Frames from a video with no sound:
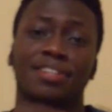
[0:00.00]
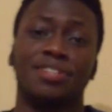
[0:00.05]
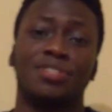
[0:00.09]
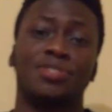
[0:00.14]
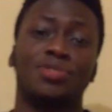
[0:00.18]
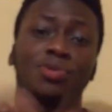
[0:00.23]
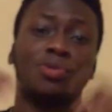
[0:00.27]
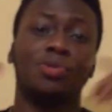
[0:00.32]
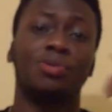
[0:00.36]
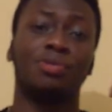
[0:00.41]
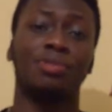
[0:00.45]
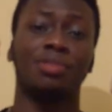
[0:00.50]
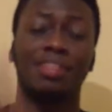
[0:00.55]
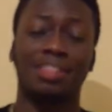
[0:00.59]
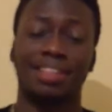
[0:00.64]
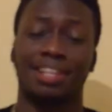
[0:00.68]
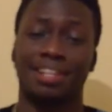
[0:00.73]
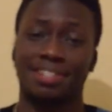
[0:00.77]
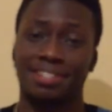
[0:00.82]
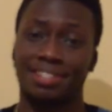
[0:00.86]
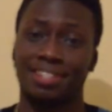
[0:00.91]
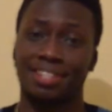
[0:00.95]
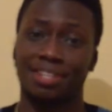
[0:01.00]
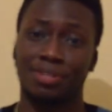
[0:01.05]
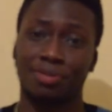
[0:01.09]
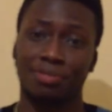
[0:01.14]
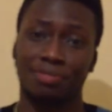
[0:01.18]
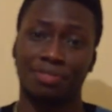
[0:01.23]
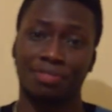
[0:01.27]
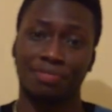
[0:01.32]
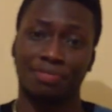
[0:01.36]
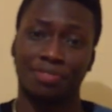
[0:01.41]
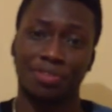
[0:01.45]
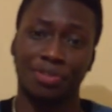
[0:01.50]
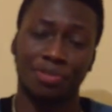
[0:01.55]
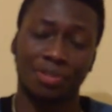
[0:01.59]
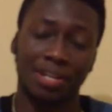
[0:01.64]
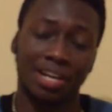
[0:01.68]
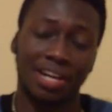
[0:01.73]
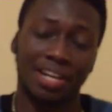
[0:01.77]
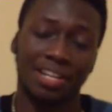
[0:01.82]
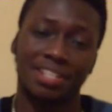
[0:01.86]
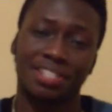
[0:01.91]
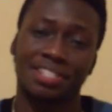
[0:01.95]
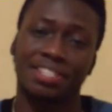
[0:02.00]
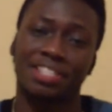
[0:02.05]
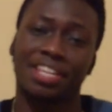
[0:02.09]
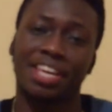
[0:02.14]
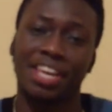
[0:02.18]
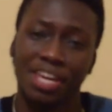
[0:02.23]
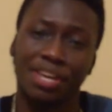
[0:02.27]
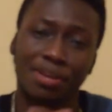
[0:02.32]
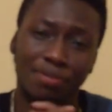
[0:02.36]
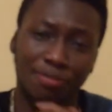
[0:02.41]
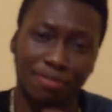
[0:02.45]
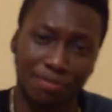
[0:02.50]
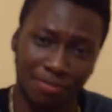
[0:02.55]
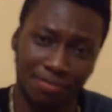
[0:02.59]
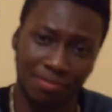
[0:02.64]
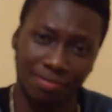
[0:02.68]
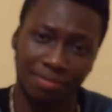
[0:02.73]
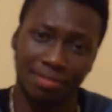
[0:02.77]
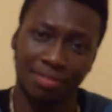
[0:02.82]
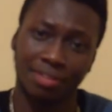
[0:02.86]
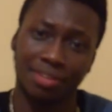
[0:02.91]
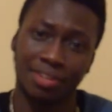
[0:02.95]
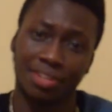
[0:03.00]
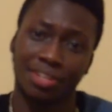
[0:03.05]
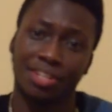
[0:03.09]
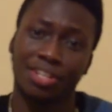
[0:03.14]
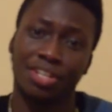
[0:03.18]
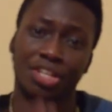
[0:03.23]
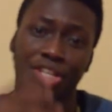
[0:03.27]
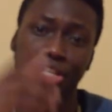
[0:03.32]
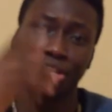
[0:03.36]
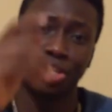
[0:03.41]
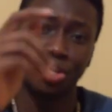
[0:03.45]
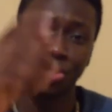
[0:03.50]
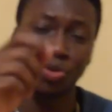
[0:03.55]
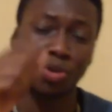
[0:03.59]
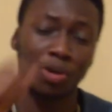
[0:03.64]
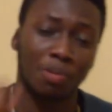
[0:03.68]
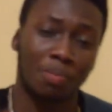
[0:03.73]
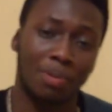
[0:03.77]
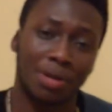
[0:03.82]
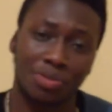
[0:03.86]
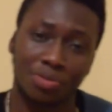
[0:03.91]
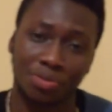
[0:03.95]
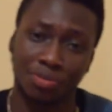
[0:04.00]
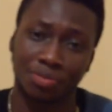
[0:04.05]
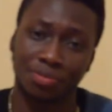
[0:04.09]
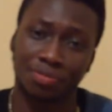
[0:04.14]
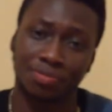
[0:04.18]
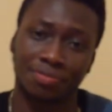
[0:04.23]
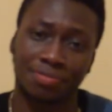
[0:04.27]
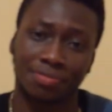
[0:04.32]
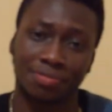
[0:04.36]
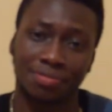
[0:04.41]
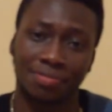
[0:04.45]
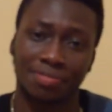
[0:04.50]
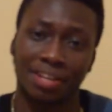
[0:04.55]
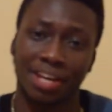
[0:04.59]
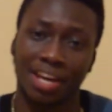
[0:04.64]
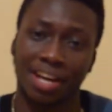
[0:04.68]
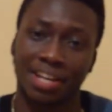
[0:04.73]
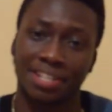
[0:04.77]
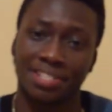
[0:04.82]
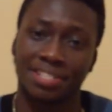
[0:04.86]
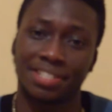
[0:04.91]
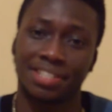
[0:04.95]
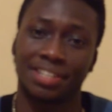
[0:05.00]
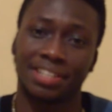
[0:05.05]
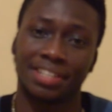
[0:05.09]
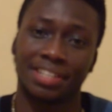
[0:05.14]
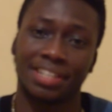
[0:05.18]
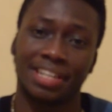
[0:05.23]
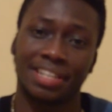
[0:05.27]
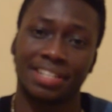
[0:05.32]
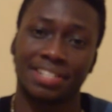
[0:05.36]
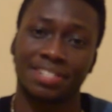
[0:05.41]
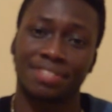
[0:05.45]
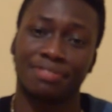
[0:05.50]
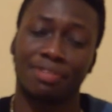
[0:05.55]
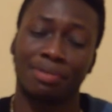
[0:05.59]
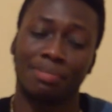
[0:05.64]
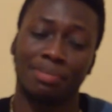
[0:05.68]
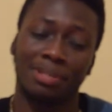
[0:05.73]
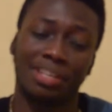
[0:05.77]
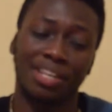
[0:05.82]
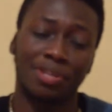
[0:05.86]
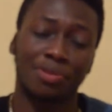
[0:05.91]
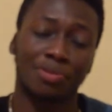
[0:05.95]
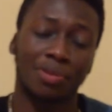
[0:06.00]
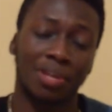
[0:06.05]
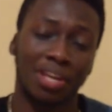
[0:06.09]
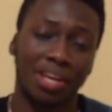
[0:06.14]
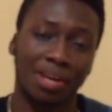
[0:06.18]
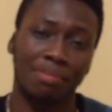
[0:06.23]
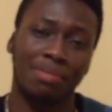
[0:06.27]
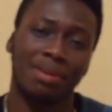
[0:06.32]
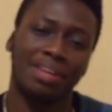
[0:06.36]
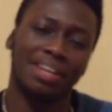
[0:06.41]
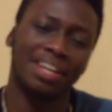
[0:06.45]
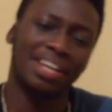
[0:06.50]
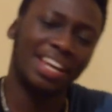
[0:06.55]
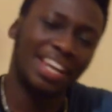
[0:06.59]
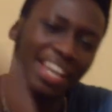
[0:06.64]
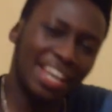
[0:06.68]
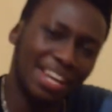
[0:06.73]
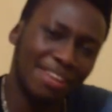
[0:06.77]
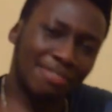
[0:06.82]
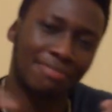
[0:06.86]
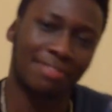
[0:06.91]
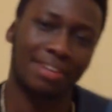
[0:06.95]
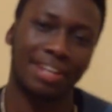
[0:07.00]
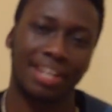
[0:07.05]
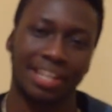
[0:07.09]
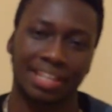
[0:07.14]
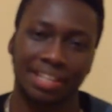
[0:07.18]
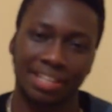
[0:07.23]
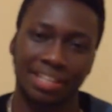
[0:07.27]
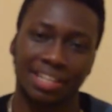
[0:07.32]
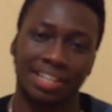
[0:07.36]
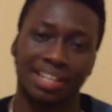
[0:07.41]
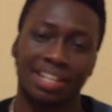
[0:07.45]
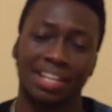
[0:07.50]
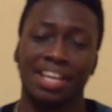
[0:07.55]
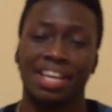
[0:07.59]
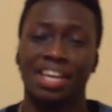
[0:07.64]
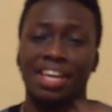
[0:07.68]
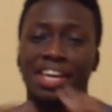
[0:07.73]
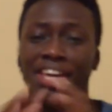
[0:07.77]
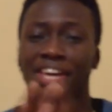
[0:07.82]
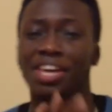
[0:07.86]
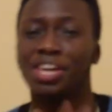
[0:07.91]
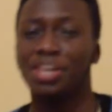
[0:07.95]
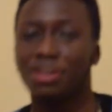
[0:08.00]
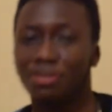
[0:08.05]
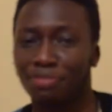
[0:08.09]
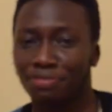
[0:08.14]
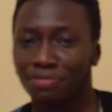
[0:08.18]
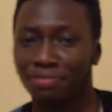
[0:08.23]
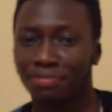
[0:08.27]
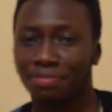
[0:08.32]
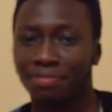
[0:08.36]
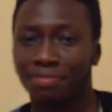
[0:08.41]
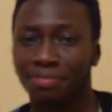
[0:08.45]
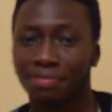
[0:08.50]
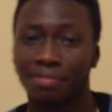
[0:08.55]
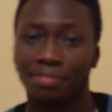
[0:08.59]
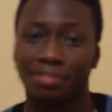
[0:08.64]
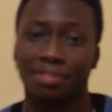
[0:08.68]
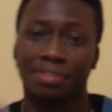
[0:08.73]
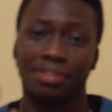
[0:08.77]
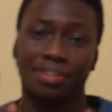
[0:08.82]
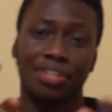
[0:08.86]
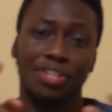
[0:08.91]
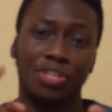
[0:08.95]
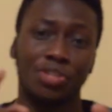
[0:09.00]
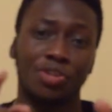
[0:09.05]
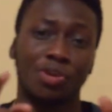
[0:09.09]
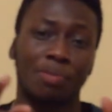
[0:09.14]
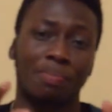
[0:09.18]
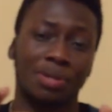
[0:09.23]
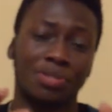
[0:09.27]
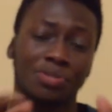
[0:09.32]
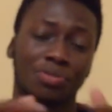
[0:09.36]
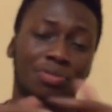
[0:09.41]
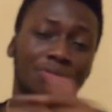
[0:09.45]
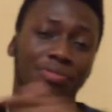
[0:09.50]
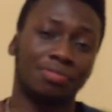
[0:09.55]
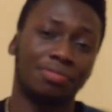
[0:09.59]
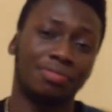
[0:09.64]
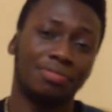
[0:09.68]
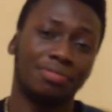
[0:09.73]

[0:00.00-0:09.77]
so that's the end of the video guys if you are part of Xtian Dela's family and you came here leave a like if you're part of